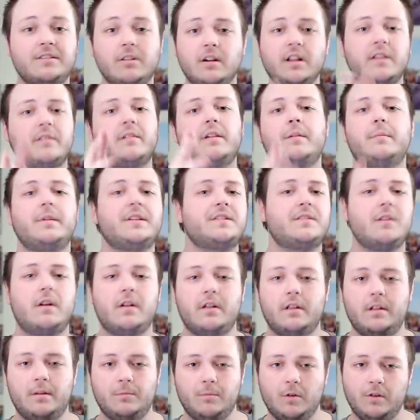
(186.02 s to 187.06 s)
And don't even get me
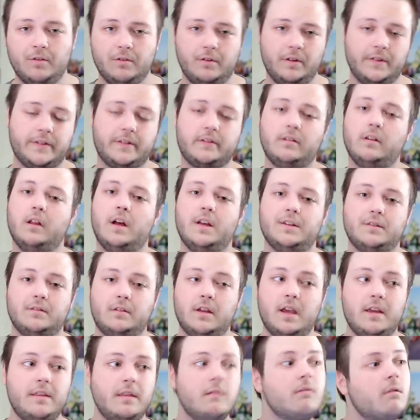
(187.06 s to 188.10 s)
started on Wolverine's claws,
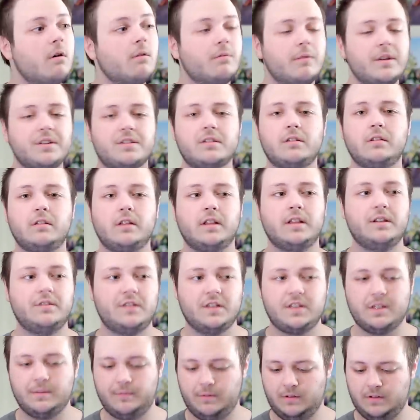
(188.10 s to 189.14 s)
okay? They were originally
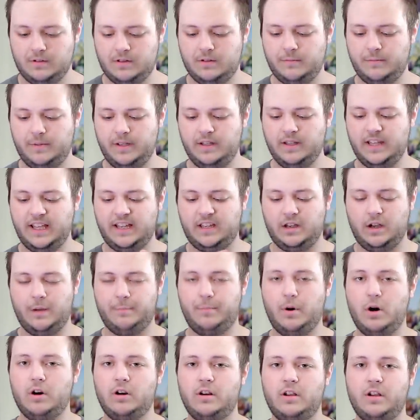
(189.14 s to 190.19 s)
just supposed to be like a
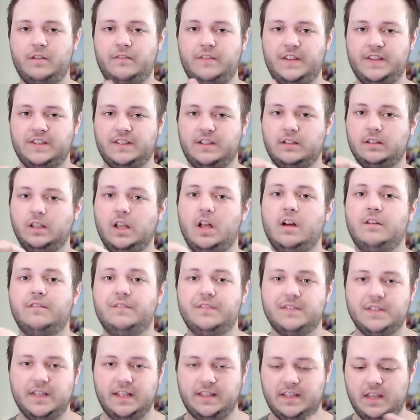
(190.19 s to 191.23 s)
part of his
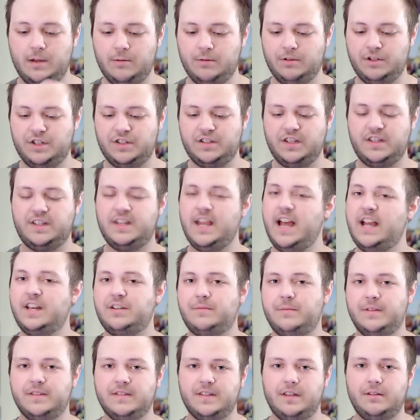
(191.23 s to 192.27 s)
gloves, like they were just
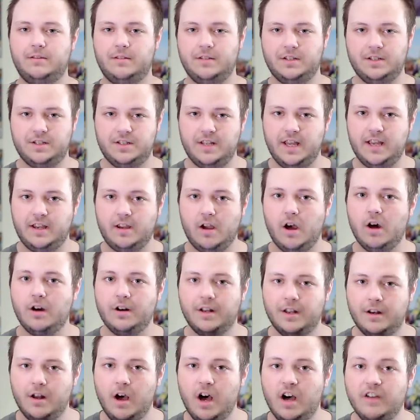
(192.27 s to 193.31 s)
attachments that you could just take on
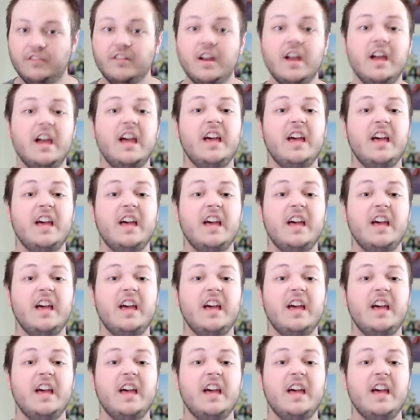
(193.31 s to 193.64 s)
and off.